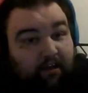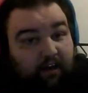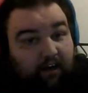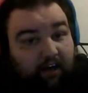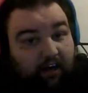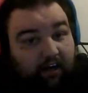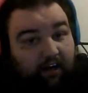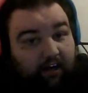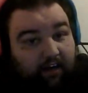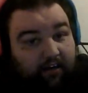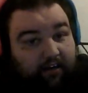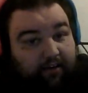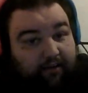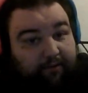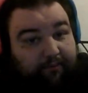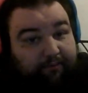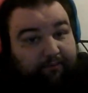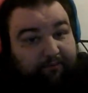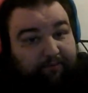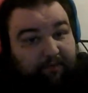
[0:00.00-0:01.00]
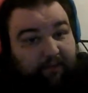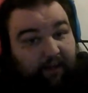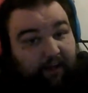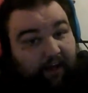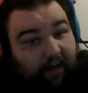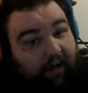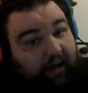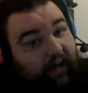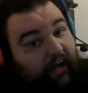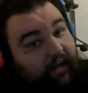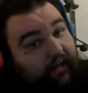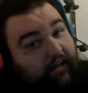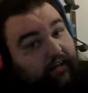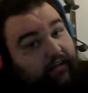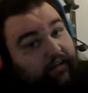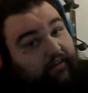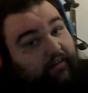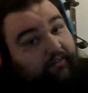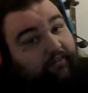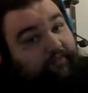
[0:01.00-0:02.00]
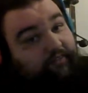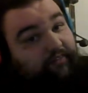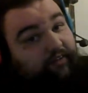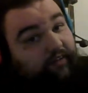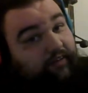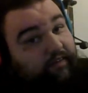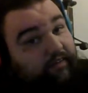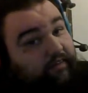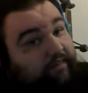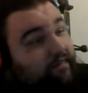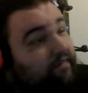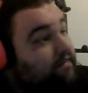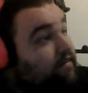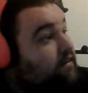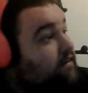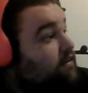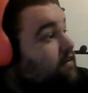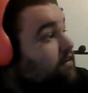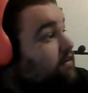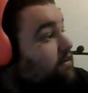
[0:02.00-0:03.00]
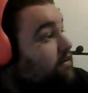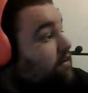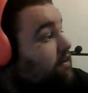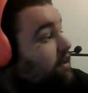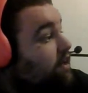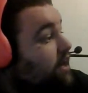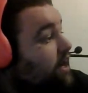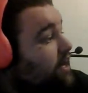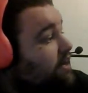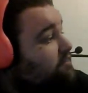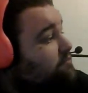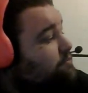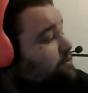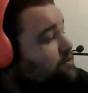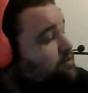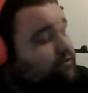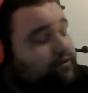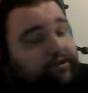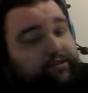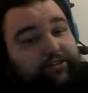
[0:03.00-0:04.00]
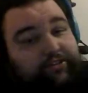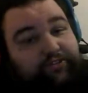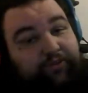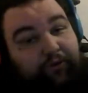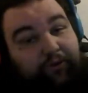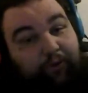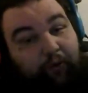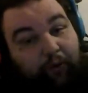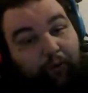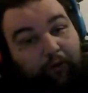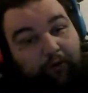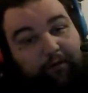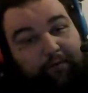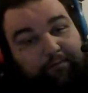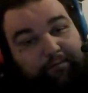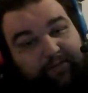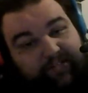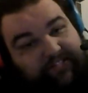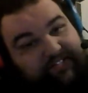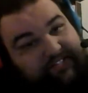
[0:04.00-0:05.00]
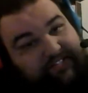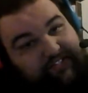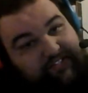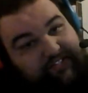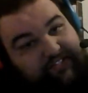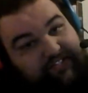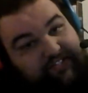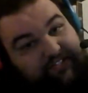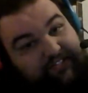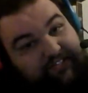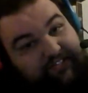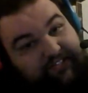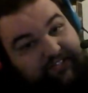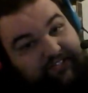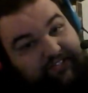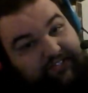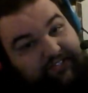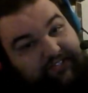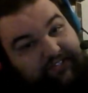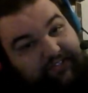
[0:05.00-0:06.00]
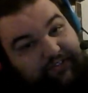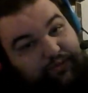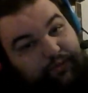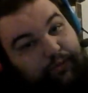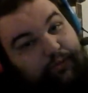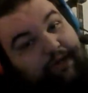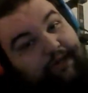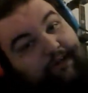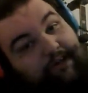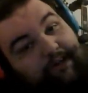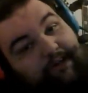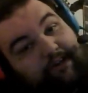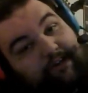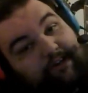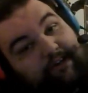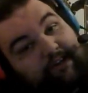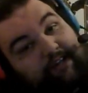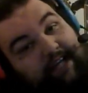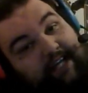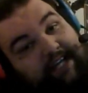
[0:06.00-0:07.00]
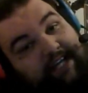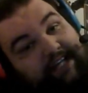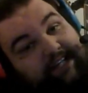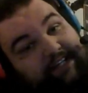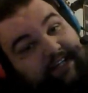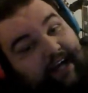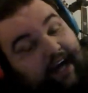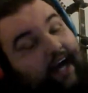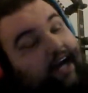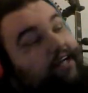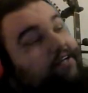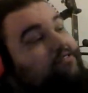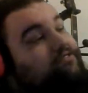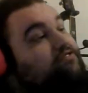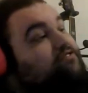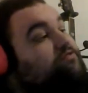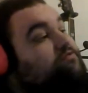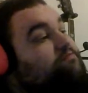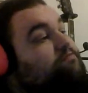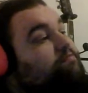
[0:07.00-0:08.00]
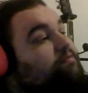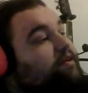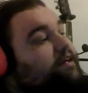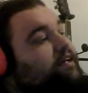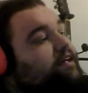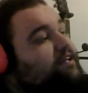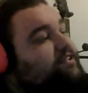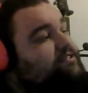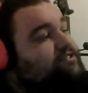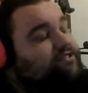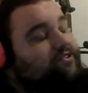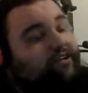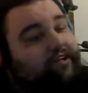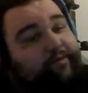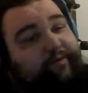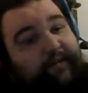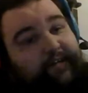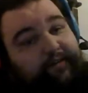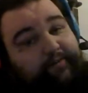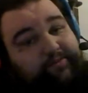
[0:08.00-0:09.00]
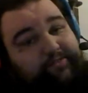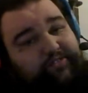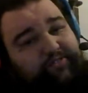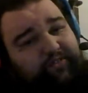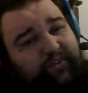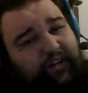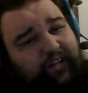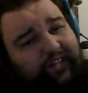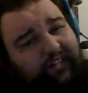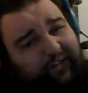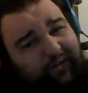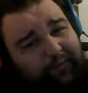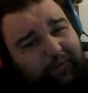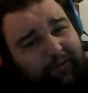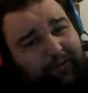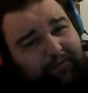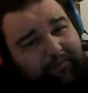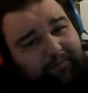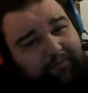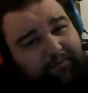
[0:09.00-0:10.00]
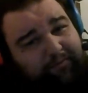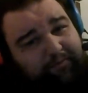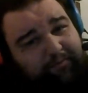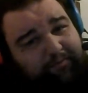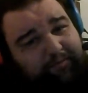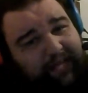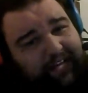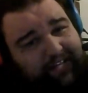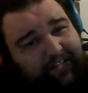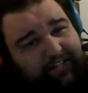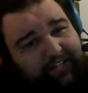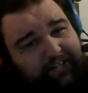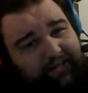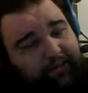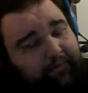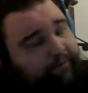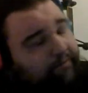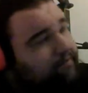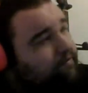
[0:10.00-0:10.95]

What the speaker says: I have been doing this whole org business since Twitter, and I played Instagram games a little bit back in the day.